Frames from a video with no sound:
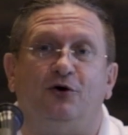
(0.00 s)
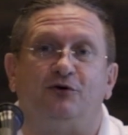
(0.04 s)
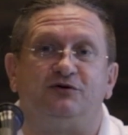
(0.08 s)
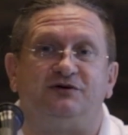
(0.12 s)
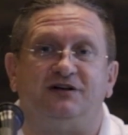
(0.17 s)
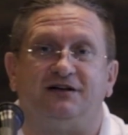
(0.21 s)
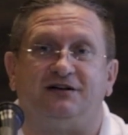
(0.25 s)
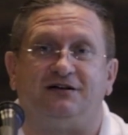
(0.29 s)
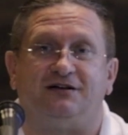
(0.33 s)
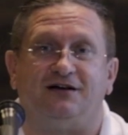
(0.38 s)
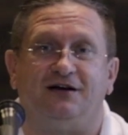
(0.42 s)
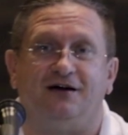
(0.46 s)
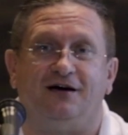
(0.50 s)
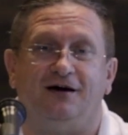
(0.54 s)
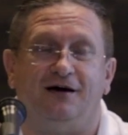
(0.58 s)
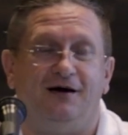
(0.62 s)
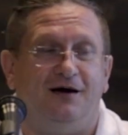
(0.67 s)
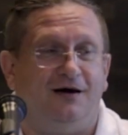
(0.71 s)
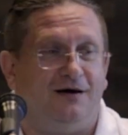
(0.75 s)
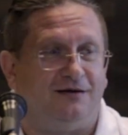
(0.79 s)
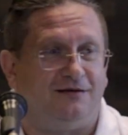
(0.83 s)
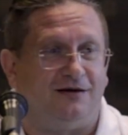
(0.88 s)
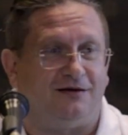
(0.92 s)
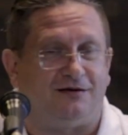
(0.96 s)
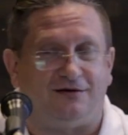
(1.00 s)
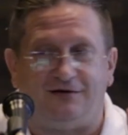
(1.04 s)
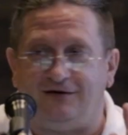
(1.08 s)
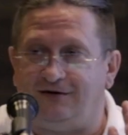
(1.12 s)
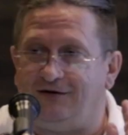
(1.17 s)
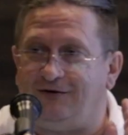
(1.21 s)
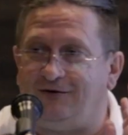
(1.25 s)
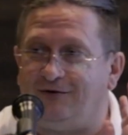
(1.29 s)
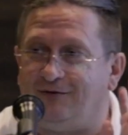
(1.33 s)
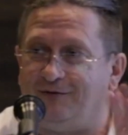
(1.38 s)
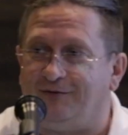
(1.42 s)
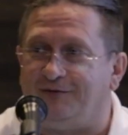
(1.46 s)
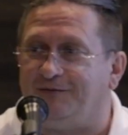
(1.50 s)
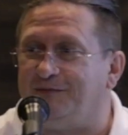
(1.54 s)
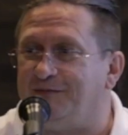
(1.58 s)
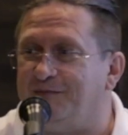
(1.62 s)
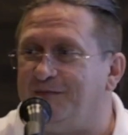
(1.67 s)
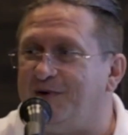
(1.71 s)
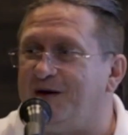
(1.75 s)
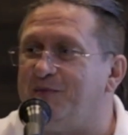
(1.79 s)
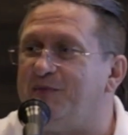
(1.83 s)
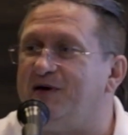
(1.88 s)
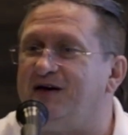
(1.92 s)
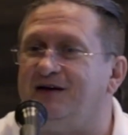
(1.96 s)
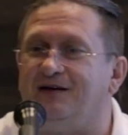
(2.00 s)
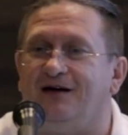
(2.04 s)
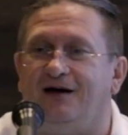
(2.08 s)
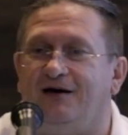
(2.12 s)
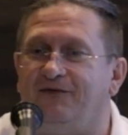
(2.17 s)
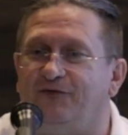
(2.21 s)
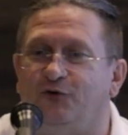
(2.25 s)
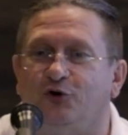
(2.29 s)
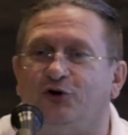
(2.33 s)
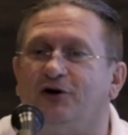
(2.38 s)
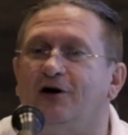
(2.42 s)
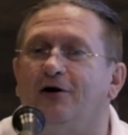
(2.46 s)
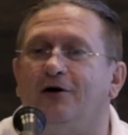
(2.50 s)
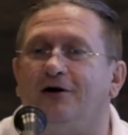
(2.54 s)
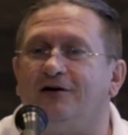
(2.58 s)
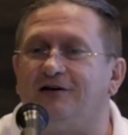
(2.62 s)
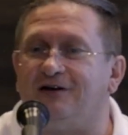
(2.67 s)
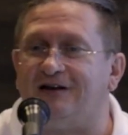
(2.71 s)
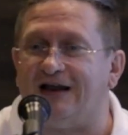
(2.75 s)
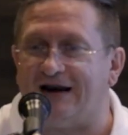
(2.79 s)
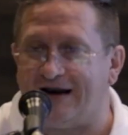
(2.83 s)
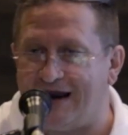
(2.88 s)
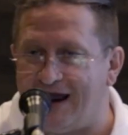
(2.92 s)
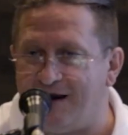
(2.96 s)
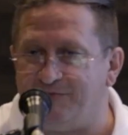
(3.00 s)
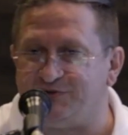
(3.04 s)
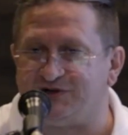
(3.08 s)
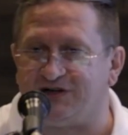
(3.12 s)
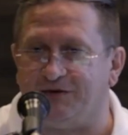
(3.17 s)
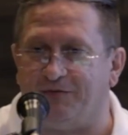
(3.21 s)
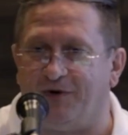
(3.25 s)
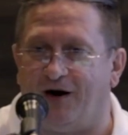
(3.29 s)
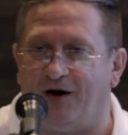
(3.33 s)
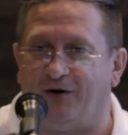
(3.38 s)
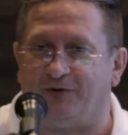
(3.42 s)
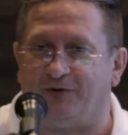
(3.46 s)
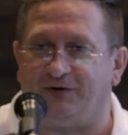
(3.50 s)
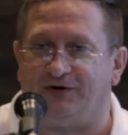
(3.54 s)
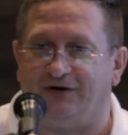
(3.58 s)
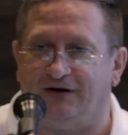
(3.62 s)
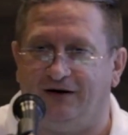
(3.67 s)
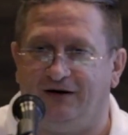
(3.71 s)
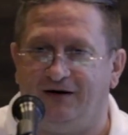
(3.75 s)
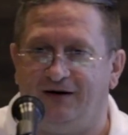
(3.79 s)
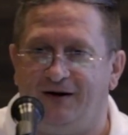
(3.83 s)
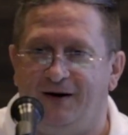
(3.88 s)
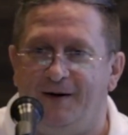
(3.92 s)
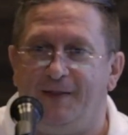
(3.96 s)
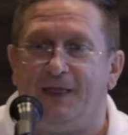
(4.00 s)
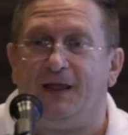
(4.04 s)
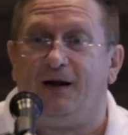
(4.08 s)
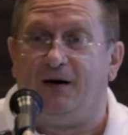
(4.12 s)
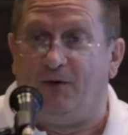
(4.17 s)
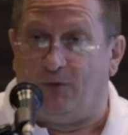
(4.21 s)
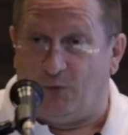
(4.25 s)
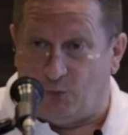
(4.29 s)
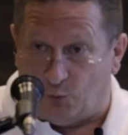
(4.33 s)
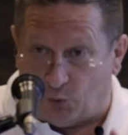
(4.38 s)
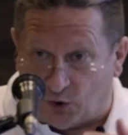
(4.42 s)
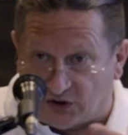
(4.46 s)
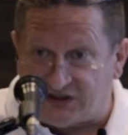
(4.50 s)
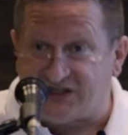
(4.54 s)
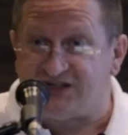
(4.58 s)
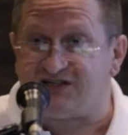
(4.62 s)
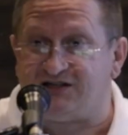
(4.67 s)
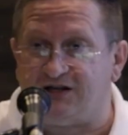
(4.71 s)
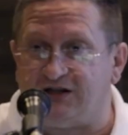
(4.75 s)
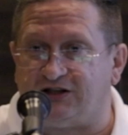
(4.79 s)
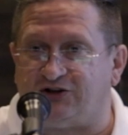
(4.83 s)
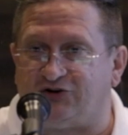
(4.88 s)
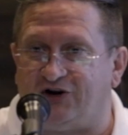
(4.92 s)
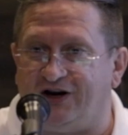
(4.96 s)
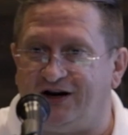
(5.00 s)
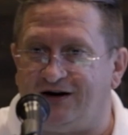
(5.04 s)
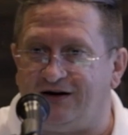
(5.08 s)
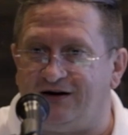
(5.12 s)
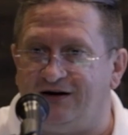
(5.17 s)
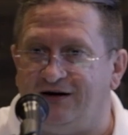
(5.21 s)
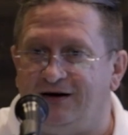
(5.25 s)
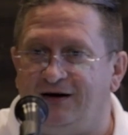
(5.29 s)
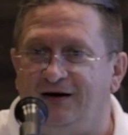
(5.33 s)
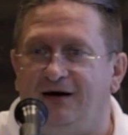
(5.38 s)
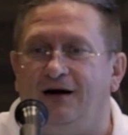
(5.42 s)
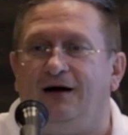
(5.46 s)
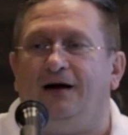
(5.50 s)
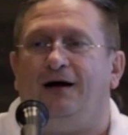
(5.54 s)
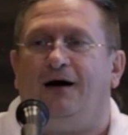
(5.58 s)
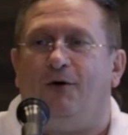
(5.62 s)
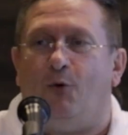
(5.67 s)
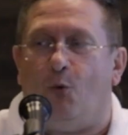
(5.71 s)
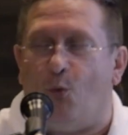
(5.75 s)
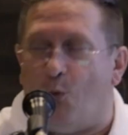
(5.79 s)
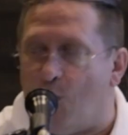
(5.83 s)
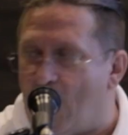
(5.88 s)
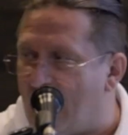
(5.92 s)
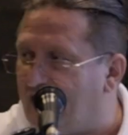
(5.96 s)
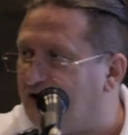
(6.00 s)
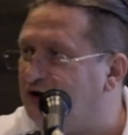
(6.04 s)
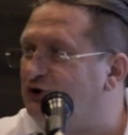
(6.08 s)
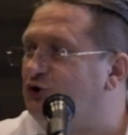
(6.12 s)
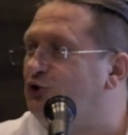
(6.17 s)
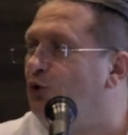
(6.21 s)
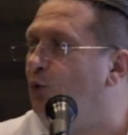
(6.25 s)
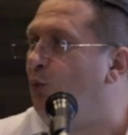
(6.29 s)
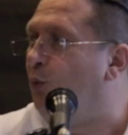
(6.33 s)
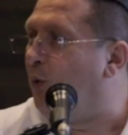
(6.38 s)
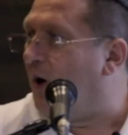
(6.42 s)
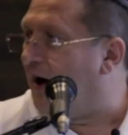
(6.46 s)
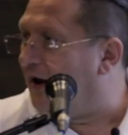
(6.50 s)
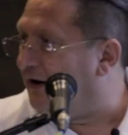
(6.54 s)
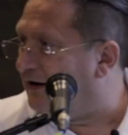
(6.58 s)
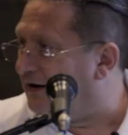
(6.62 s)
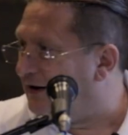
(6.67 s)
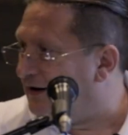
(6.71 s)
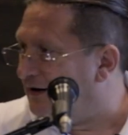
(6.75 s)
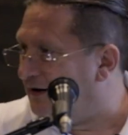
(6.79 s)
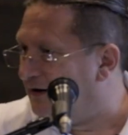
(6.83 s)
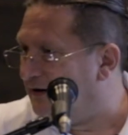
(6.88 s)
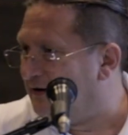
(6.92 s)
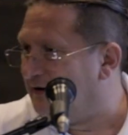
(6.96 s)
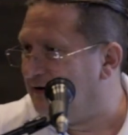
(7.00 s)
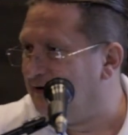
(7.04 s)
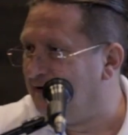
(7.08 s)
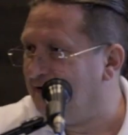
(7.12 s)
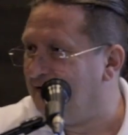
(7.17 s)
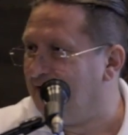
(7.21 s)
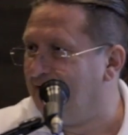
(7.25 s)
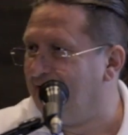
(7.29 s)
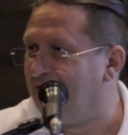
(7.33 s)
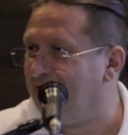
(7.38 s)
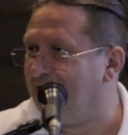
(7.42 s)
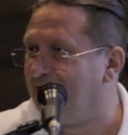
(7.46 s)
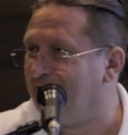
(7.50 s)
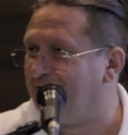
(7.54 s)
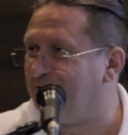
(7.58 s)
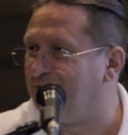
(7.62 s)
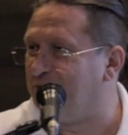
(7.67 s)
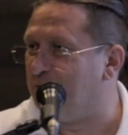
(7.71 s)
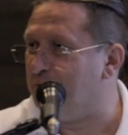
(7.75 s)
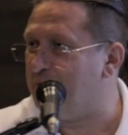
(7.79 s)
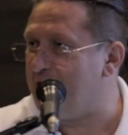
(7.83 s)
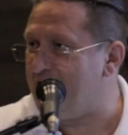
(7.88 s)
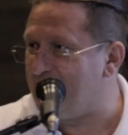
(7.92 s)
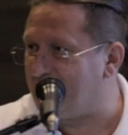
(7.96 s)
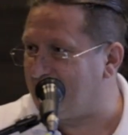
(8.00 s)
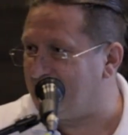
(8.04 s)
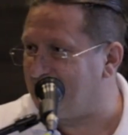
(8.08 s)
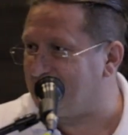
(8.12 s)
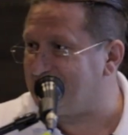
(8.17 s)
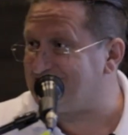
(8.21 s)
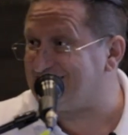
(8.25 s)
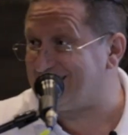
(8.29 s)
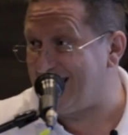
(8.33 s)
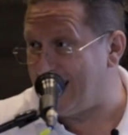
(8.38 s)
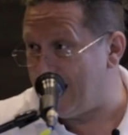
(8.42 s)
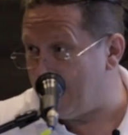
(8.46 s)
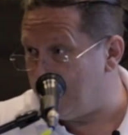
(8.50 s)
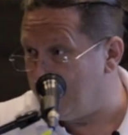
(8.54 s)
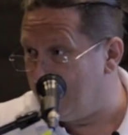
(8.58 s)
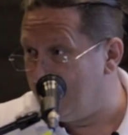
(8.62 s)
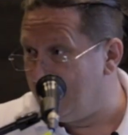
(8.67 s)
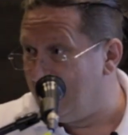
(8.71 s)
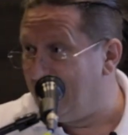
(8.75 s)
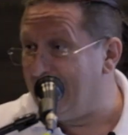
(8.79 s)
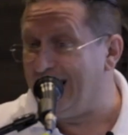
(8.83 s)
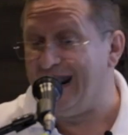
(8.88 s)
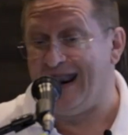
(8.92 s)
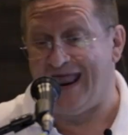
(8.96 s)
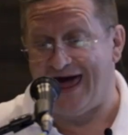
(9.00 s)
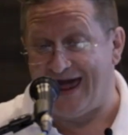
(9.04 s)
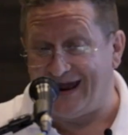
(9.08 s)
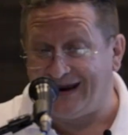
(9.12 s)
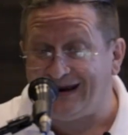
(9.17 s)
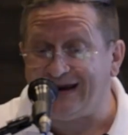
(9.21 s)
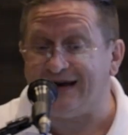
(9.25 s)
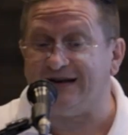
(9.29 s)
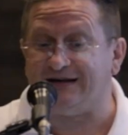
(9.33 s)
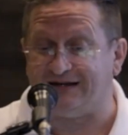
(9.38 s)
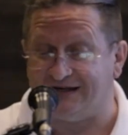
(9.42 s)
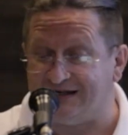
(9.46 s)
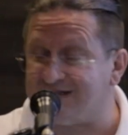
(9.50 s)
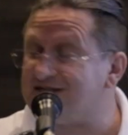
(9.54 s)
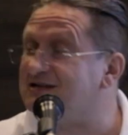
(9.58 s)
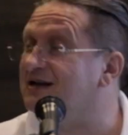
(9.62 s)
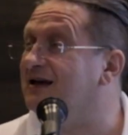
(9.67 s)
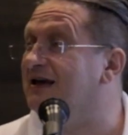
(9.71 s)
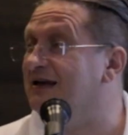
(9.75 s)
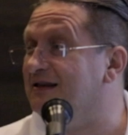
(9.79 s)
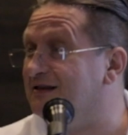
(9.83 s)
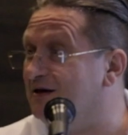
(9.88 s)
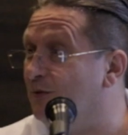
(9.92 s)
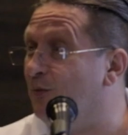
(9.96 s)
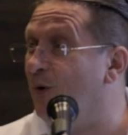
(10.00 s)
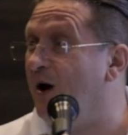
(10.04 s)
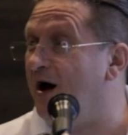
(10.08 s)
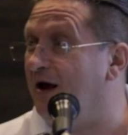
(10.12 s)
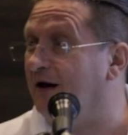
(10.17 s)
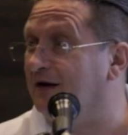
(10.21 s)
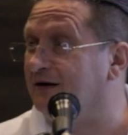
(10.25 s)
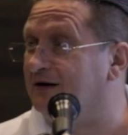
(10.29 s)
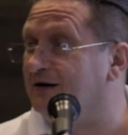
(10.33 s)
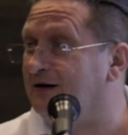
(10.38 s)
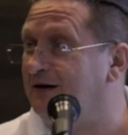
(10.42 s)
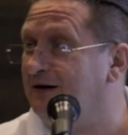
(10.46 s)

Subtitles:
those that you maybe have not heard the names about. Yeah? What is the trick? 1-to-1 to make it same like it is in the wild.